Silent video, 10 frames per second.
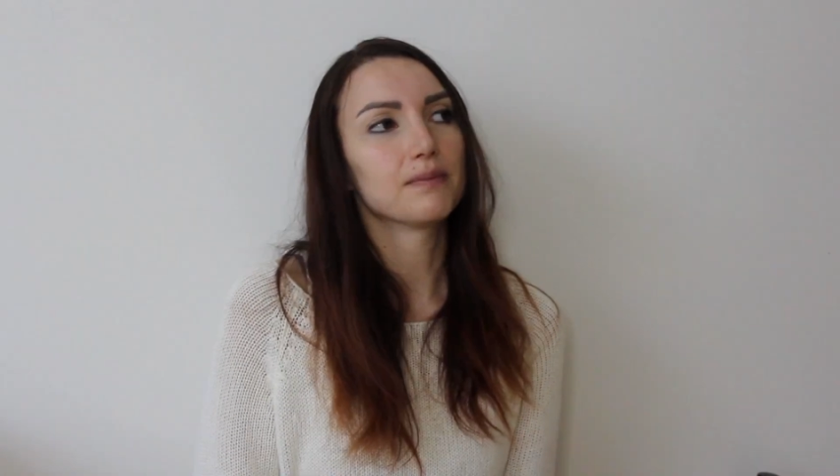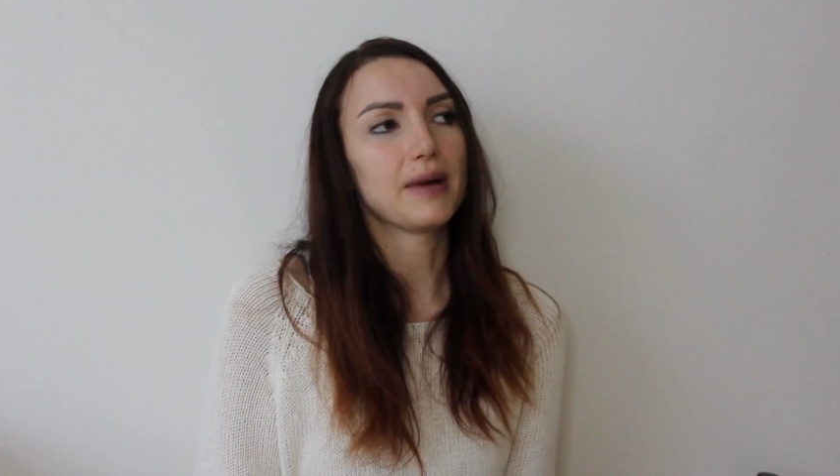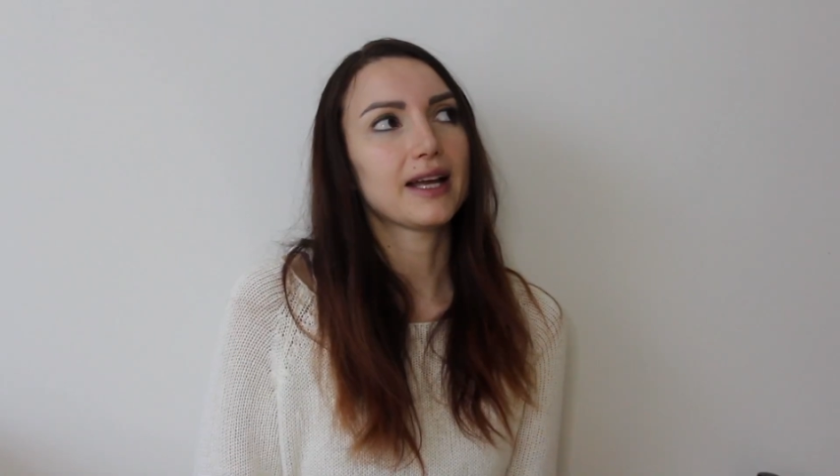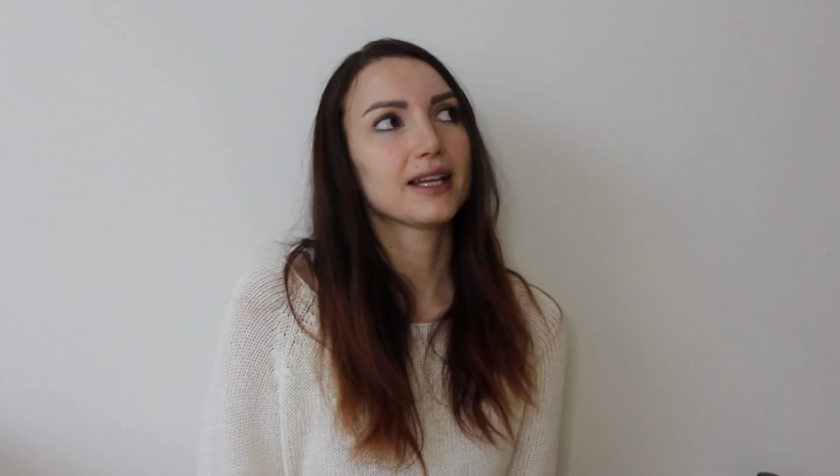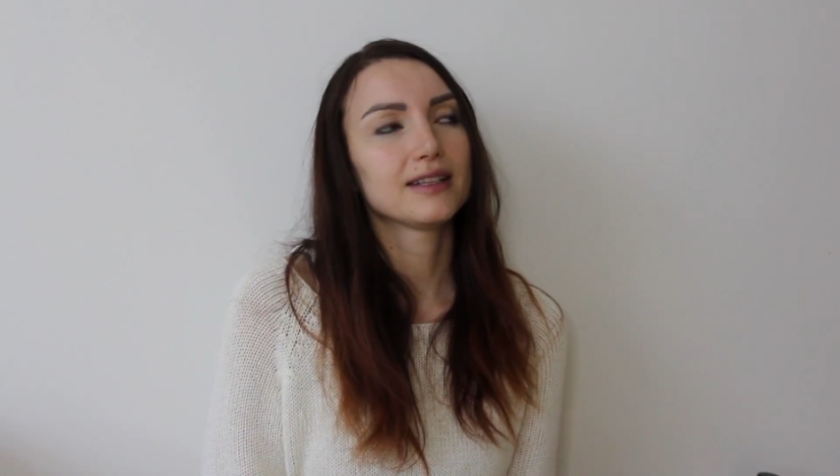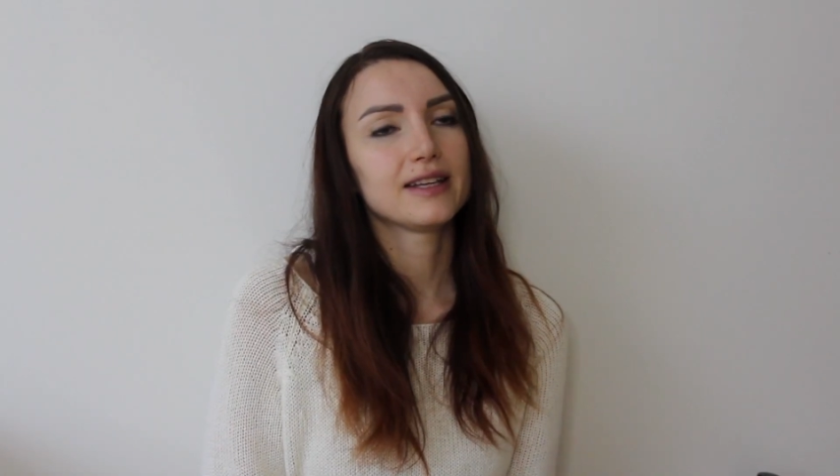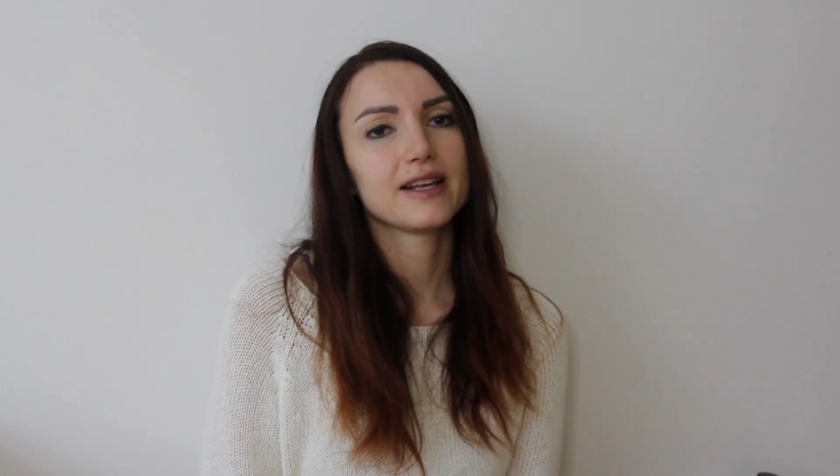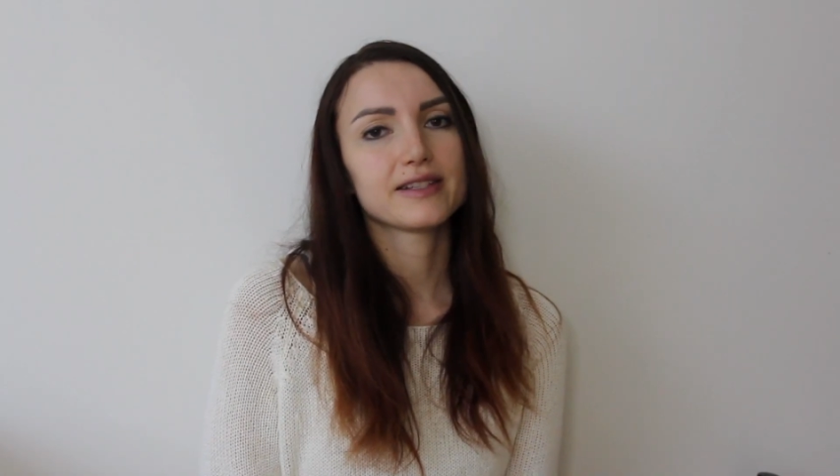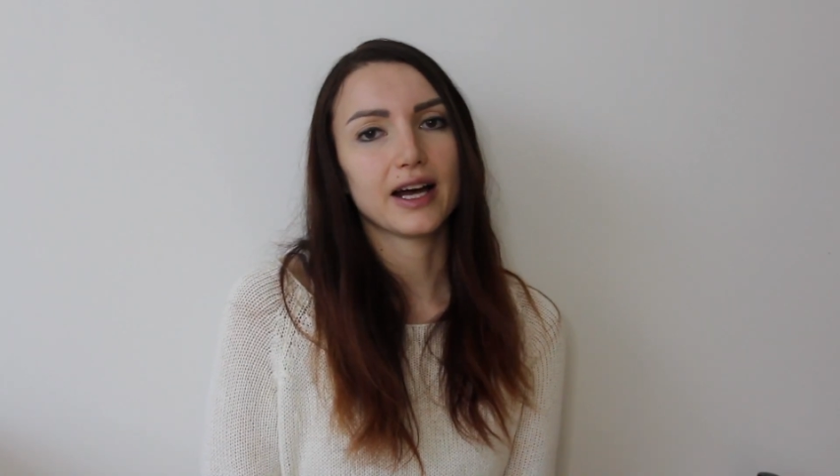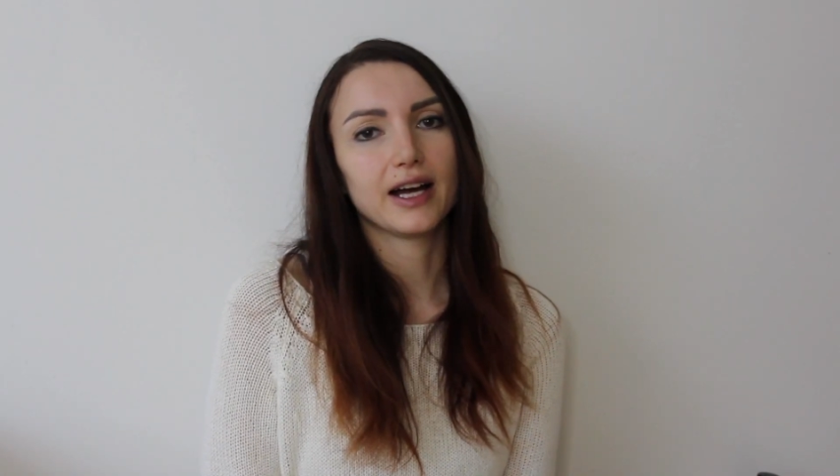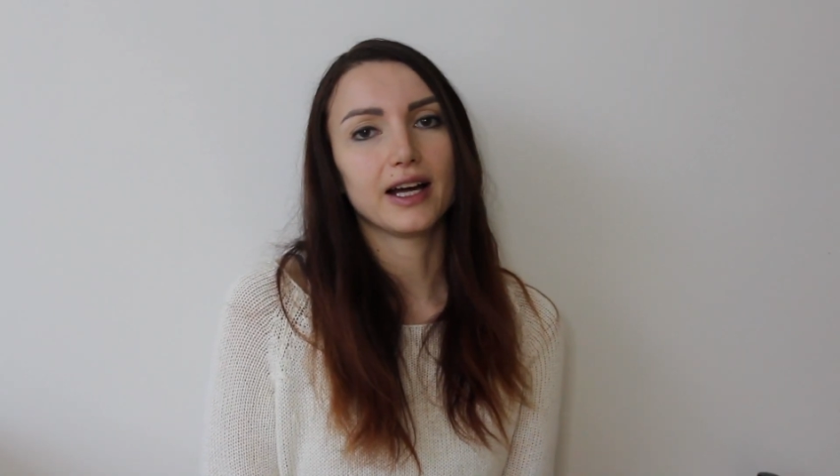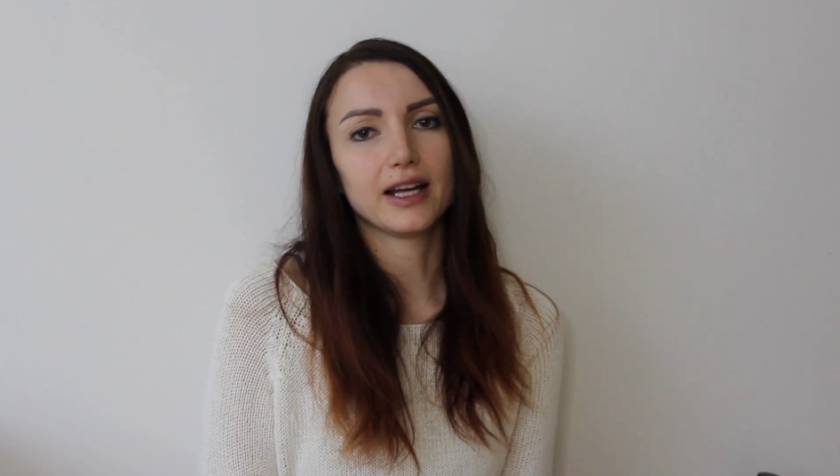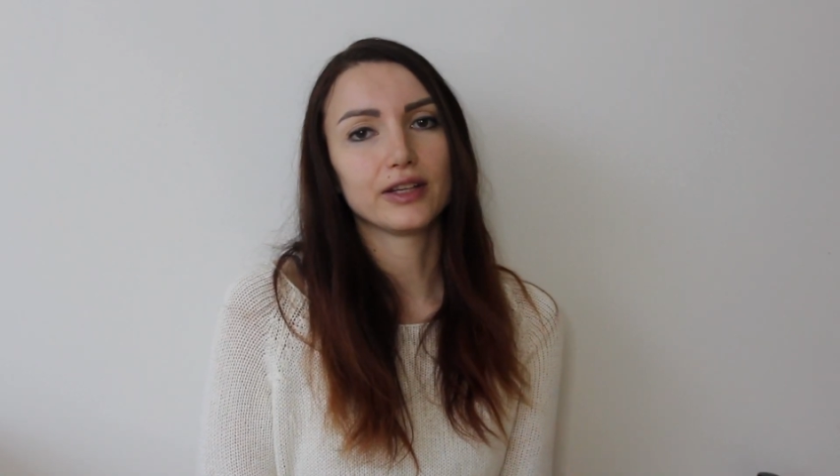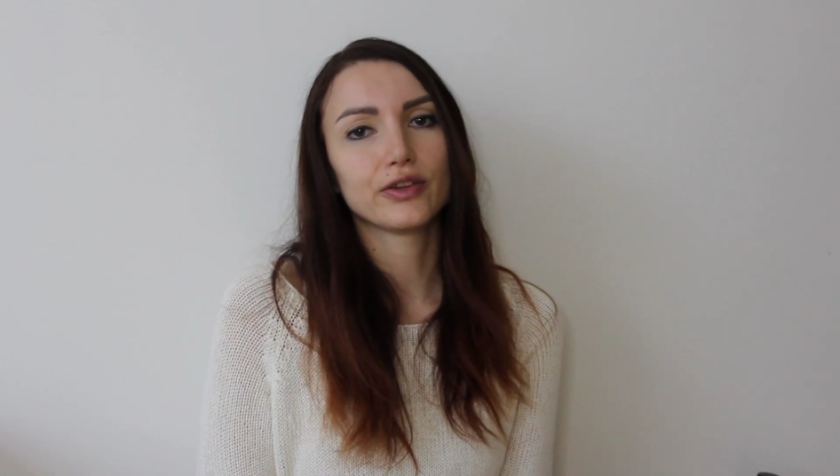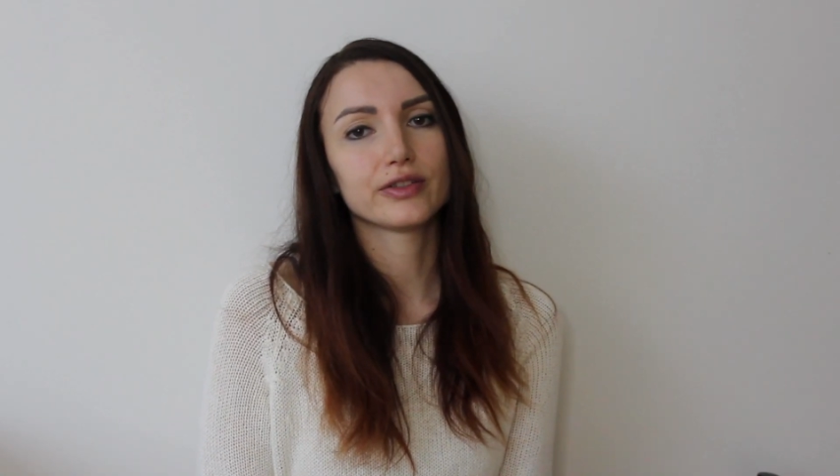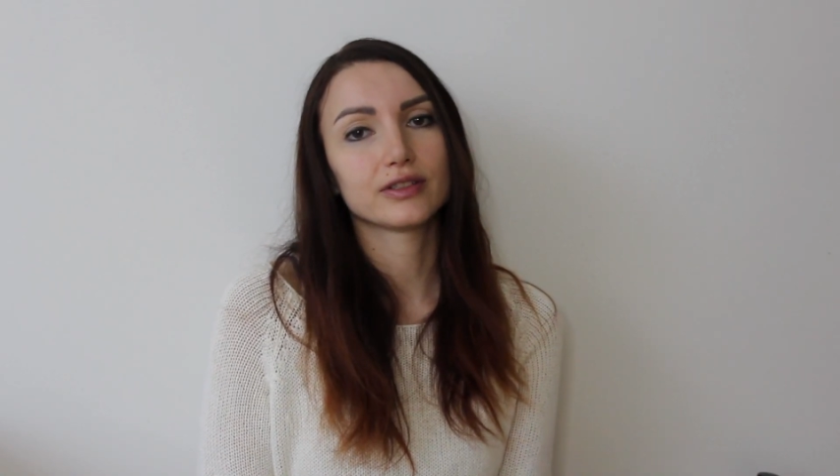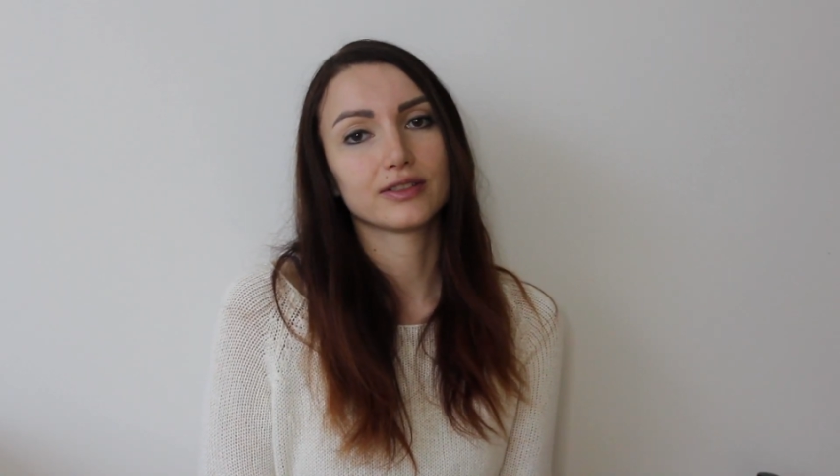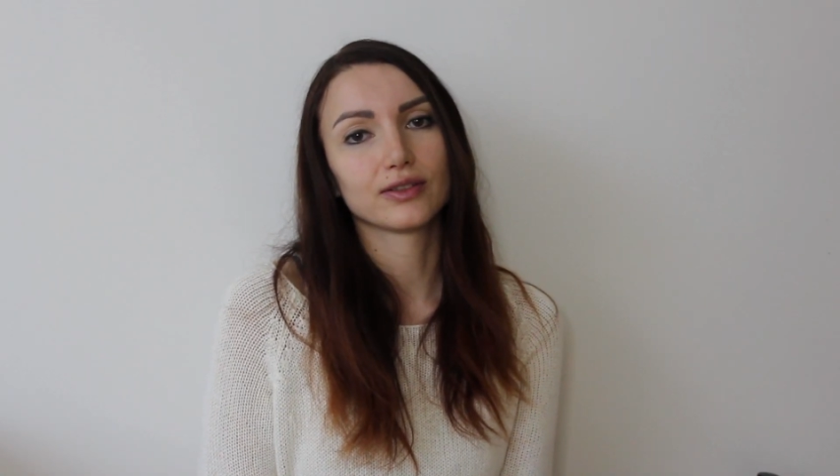Back in the days, I used